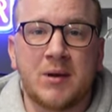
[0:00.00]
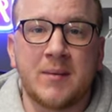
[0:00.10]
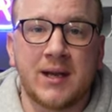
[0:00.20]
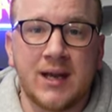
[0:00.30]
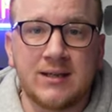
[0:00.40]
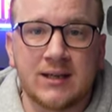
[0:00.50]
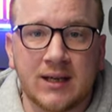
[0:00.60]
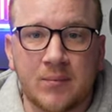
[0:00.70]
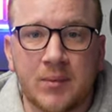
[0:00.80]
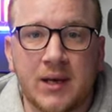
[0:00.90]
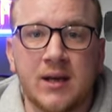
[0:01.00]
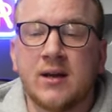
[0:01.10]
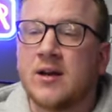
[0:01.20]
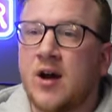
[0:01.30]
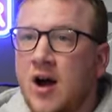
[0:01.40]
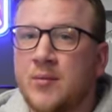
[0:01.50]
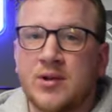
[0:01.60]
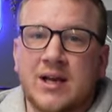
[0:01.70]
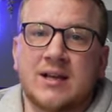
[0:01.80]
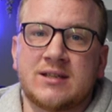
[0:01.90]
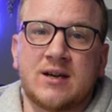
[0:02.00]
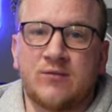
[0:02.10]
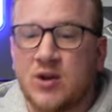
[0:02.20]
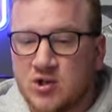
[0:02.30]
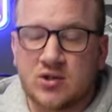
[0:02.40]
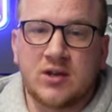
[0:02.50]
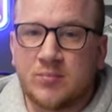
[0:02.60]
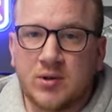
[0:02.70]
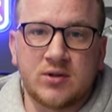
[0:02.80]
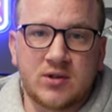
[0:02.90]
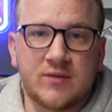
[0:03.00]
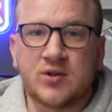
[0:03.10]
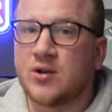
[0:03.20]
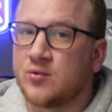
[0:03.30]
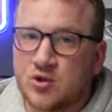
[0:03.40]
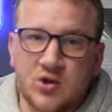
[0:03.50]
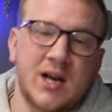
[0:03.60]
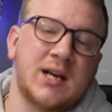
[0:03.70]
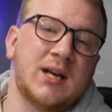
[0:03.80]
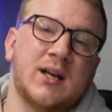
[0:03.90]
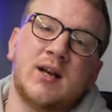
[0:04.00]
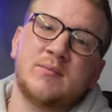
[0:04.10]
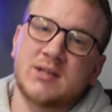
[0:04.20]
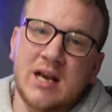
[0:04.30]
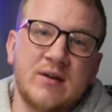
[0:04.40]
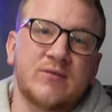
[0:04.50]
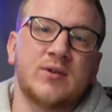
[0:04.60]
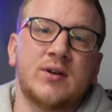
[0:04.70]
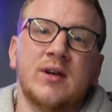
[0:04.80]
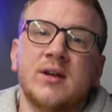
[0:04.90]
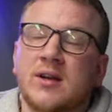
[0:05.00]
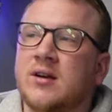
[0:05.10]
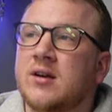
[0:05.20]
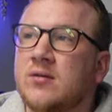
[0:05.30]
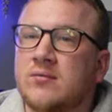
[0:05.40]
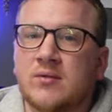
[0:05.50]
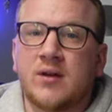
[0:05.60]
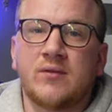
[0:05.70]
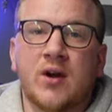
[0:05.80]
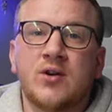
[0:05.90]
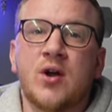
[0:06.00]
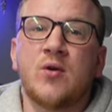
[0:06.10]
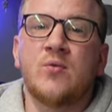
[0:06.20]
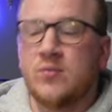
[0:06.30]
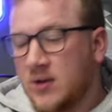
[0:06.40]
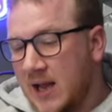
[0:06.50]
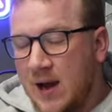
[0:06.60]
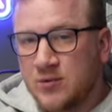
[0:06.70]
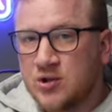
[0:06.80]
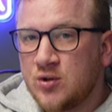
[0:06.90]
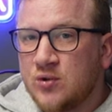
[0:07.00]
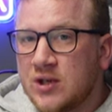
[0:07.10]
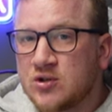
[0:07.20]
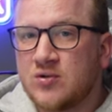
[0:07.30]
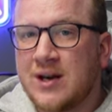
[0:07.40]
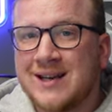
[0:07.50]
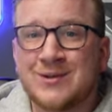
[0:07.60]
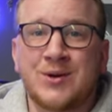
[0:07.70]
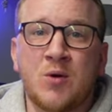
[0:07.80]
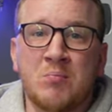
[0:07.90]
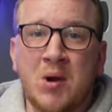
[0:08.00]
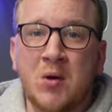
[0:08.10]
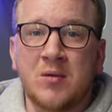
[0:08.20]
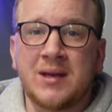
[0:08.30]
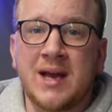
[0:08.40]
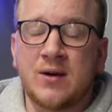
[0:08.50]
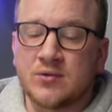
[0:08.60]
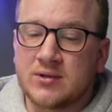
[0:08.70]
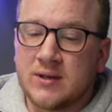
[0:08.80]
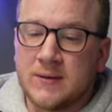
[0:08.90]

plumbing and heating company, I'm on the gas safe register because I've done all the training and I'm safe and, you know, I know how to do things correctly so I don't blow up your house.